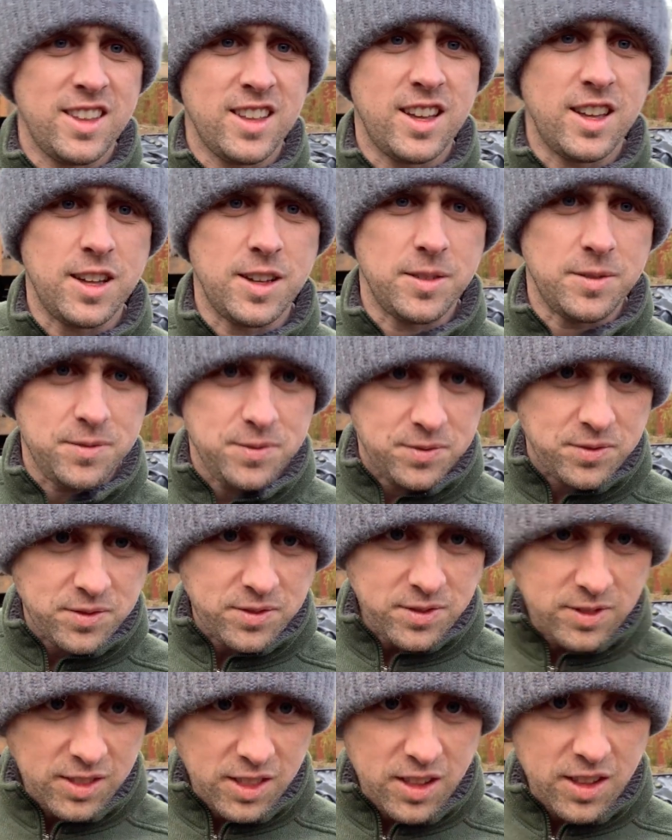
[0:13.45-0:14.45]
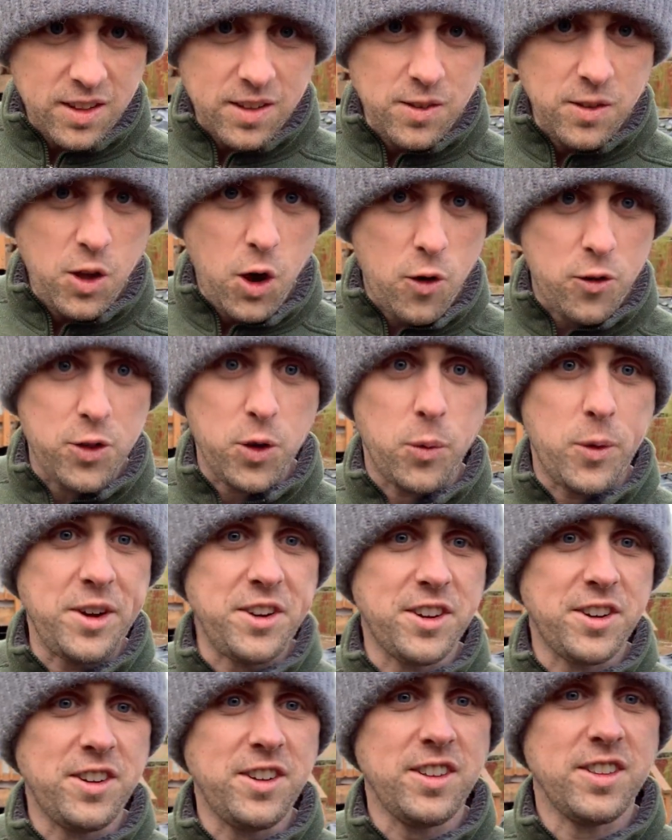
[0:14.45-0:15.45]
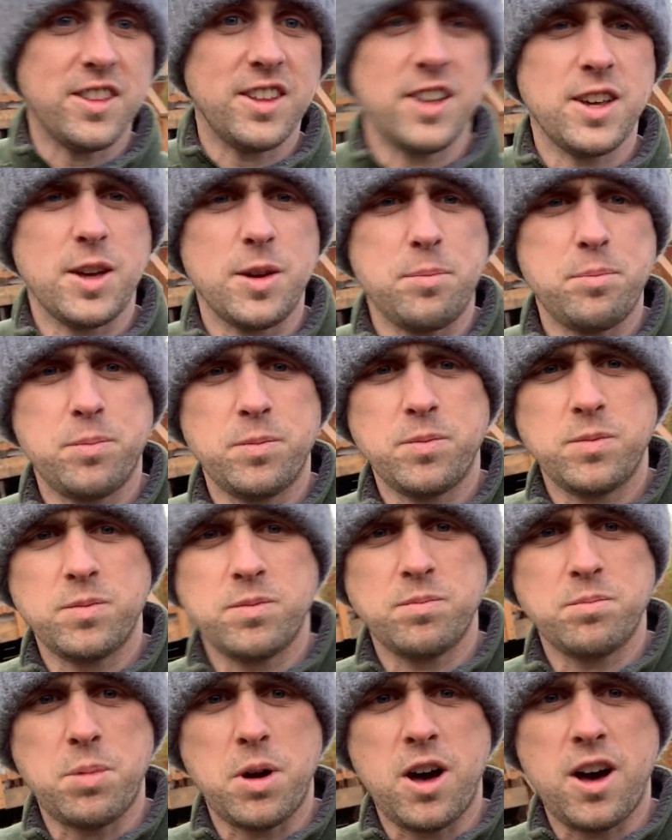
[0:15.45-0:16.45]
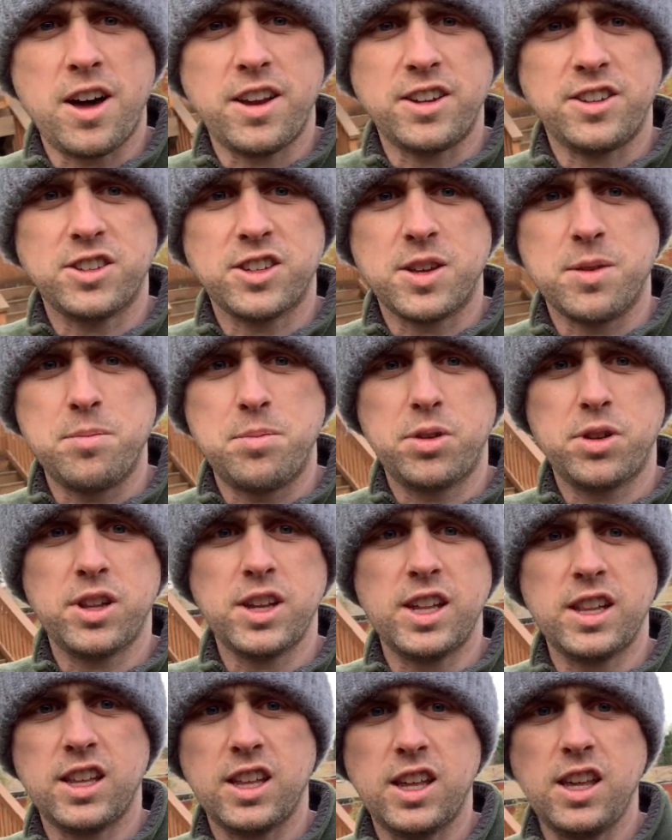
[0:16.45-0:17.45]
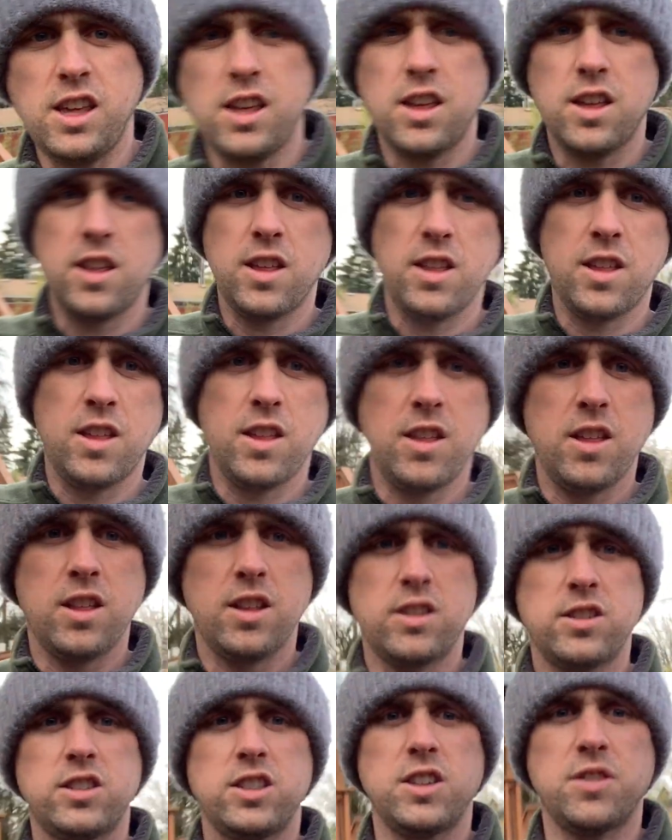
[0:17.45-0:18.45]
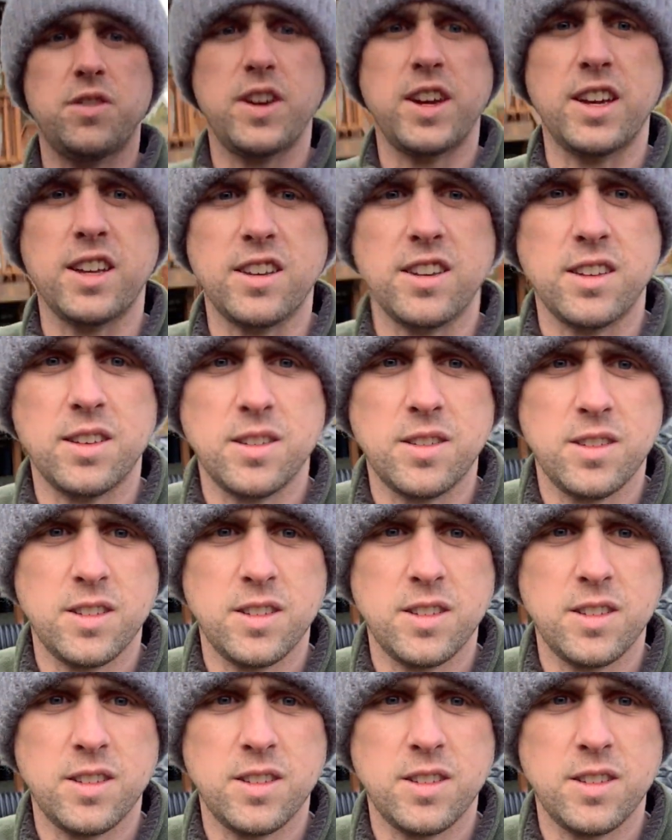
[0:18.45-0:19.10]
Um, over the winter, the pond is completely. see if I can.